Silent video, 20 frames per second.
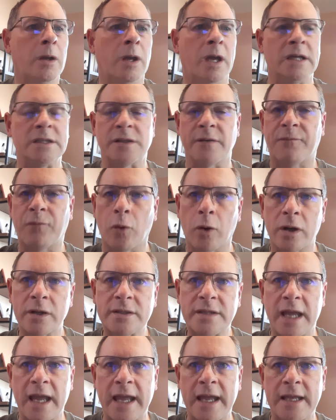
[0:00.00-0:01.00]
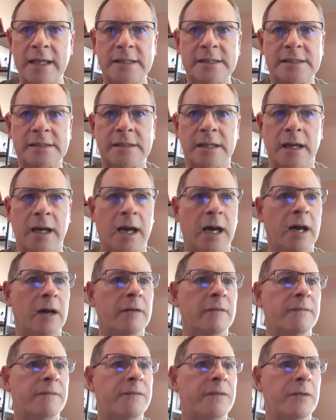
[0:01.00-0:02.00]
As a foretaste
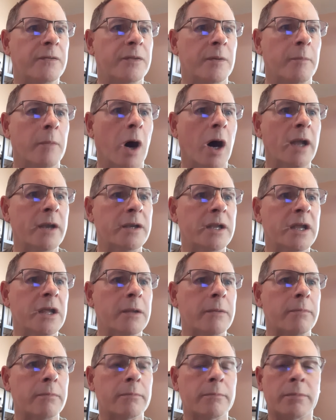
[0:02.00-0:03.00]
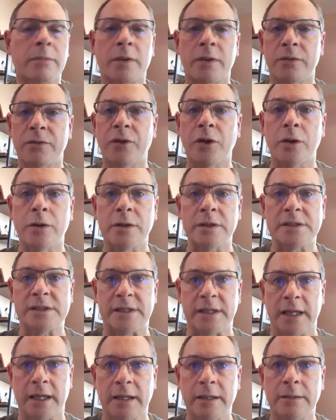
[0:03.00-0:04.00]
of the Maundy
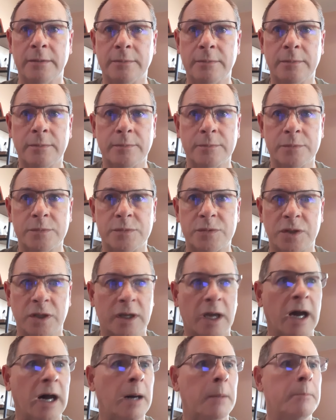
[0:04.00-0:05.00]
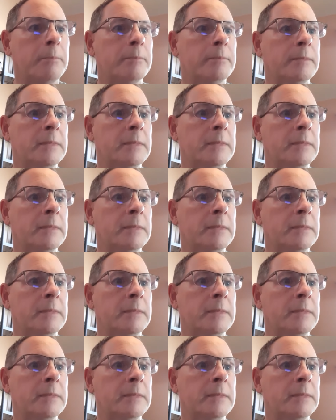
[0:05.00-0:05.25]
Thursday to come,